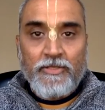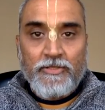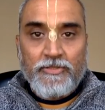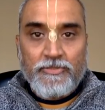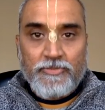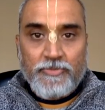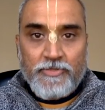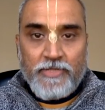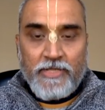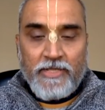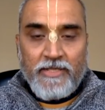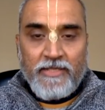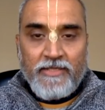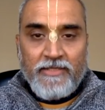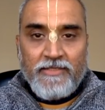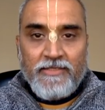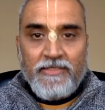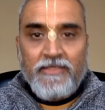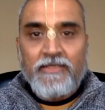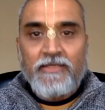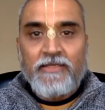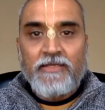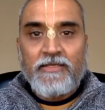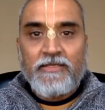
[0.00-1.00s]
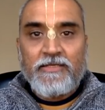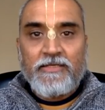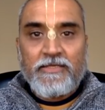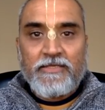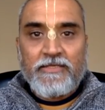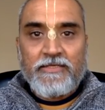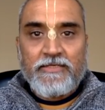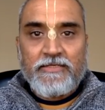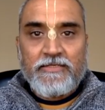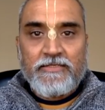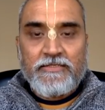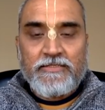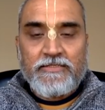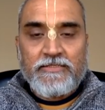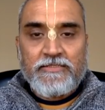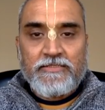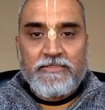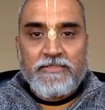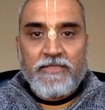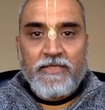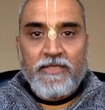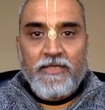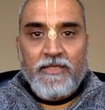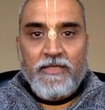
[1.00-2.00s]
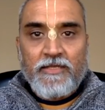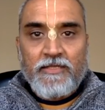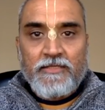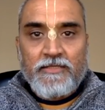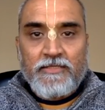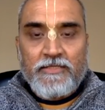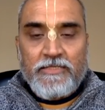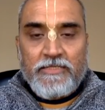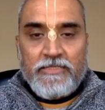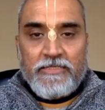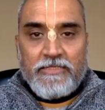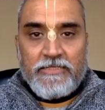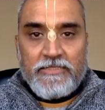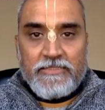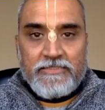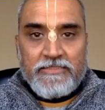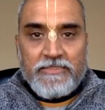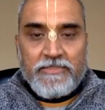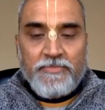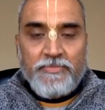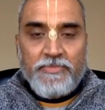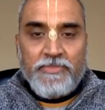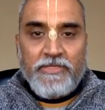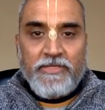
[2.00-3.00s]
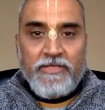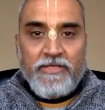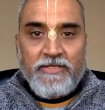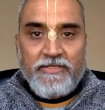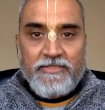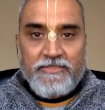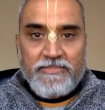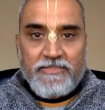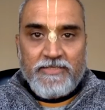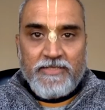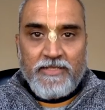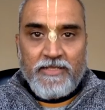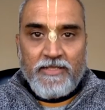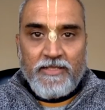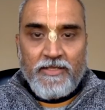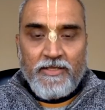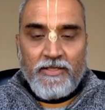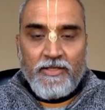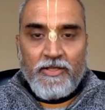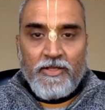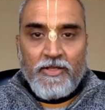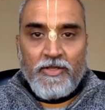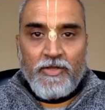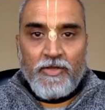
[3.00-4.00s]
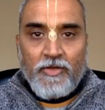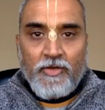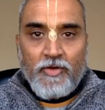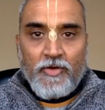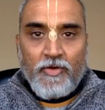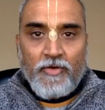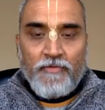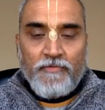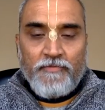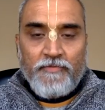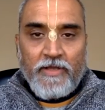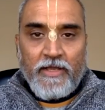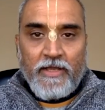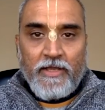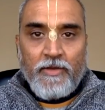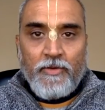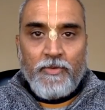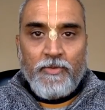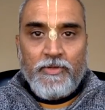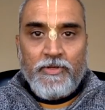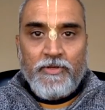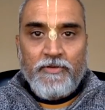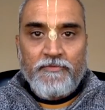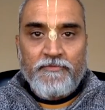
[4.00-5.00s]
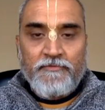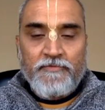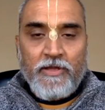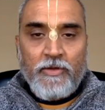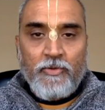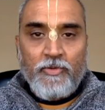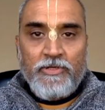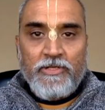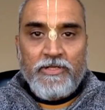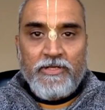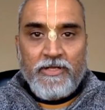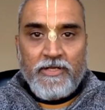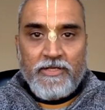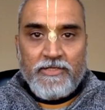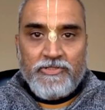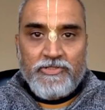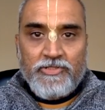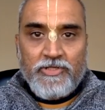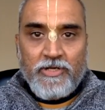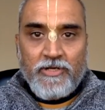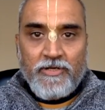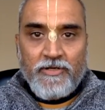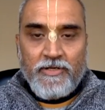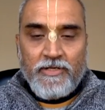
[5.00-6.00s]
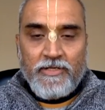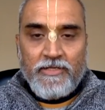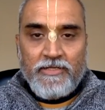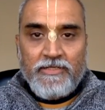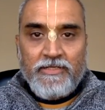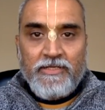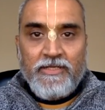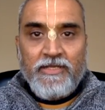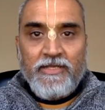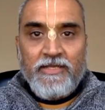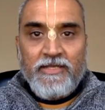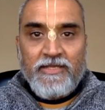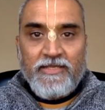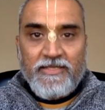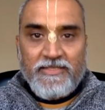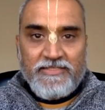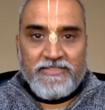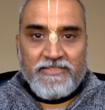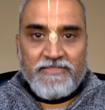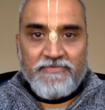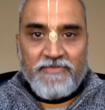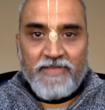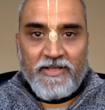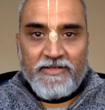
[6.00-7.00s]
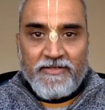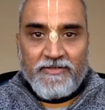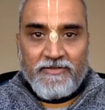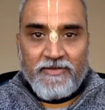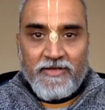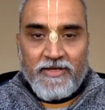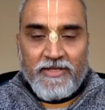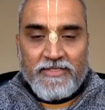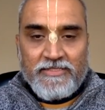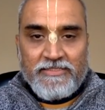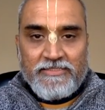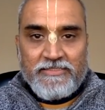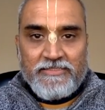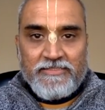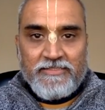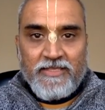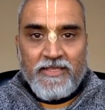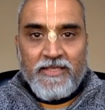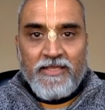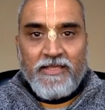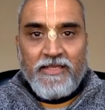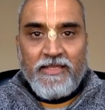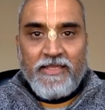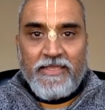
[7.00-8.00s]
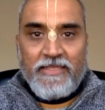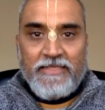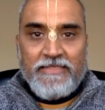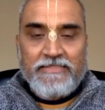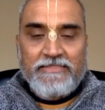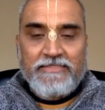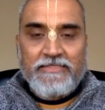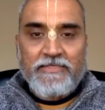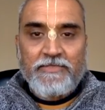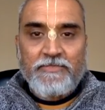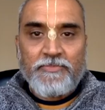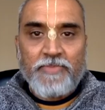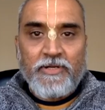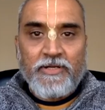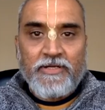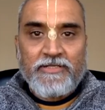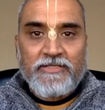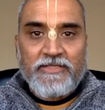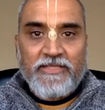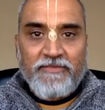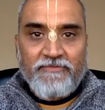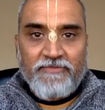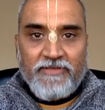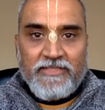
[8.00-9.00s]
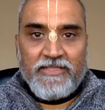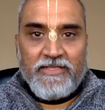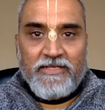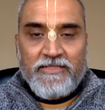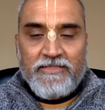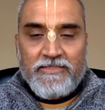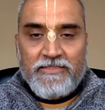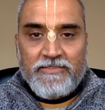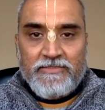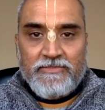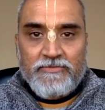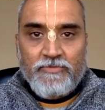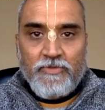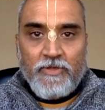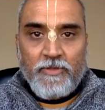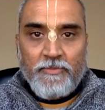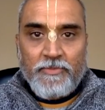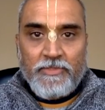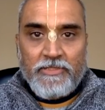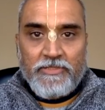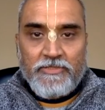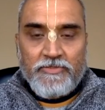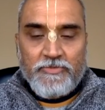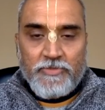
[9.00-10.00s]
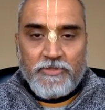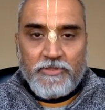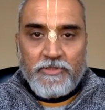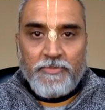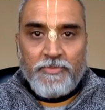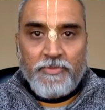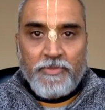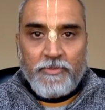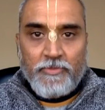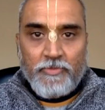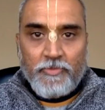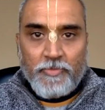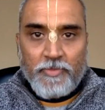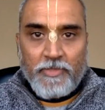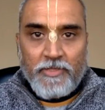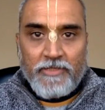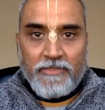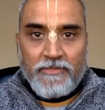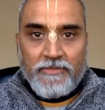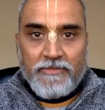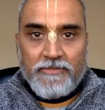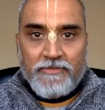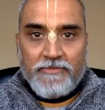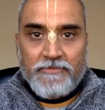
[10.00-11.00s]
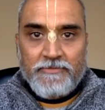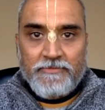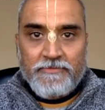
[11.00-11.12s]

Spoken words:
Today is the disappearance day of our founder Acharya, His Divine Grace, A.C. Bhakti Vedanta Swami Srila Prabhupada.